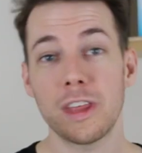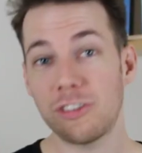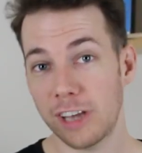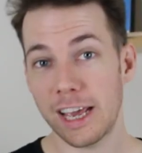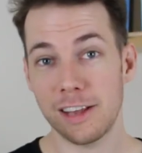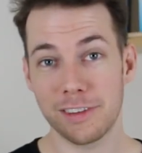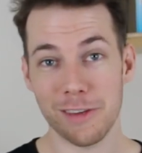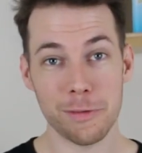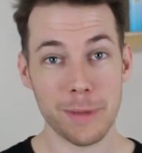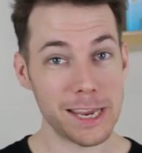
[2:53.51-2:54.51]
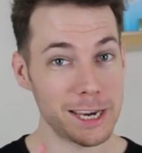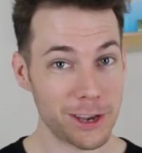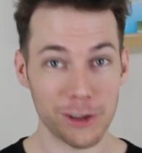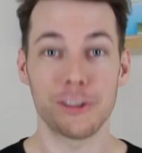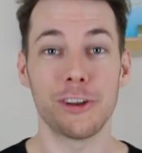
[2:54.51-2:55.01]
Well, this year has given me
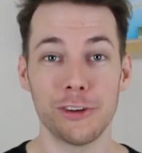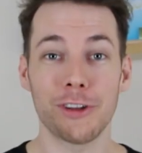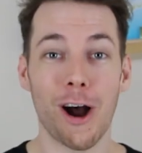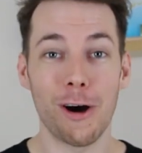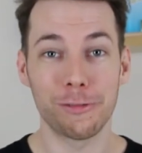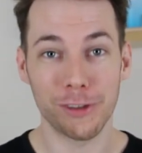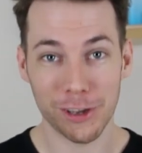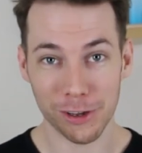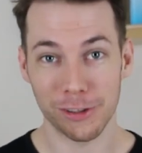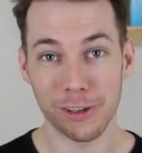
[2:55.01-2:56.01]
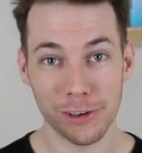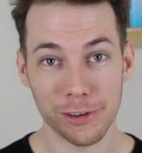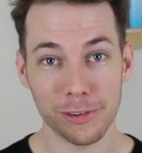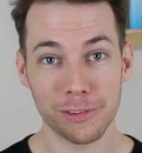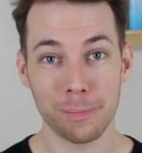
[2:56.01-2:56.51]
good news after good
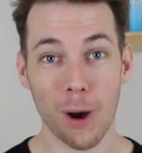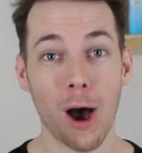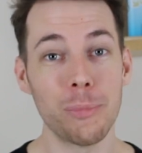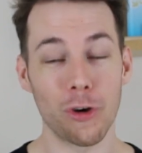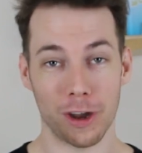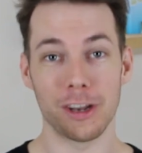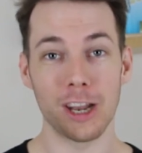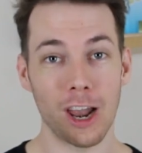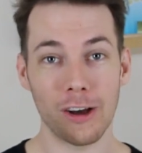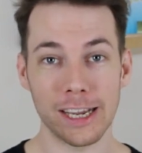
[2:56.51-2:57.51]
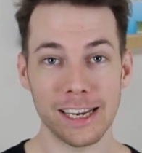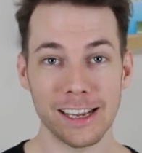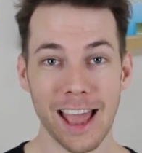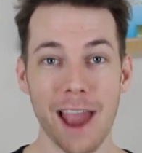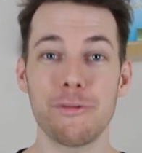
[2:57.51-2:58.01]
news, but I'm not gonna lie,
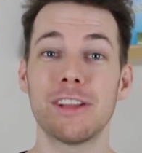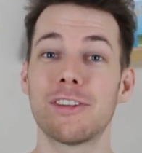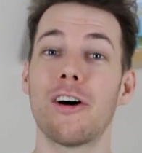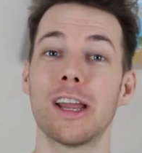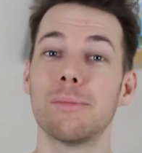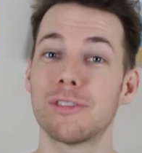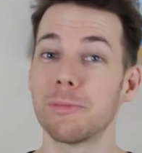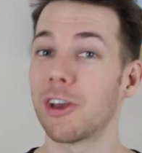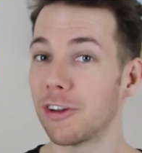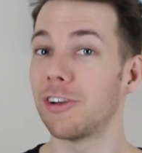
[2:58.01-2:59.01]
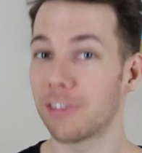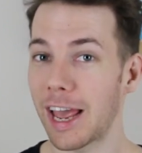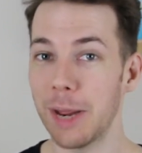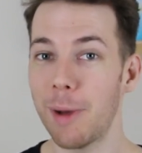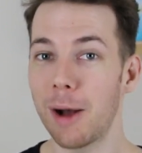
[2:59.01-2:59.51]
every time some good news
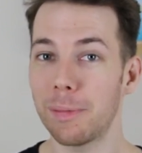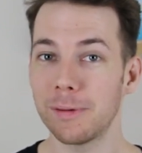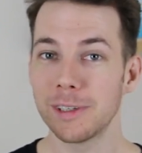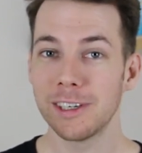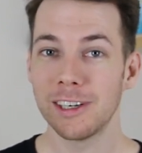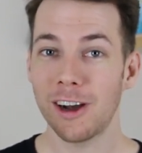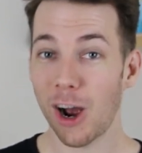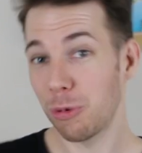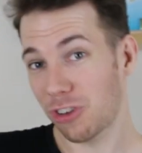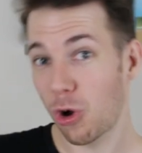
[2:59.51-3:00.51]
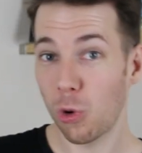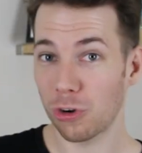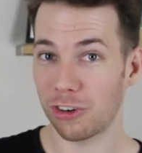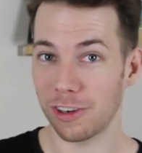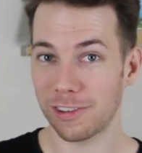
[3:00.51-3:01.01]
came up, I was
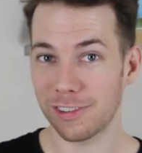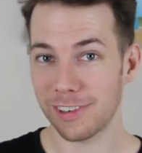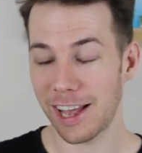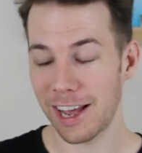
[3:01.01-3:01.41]
cautious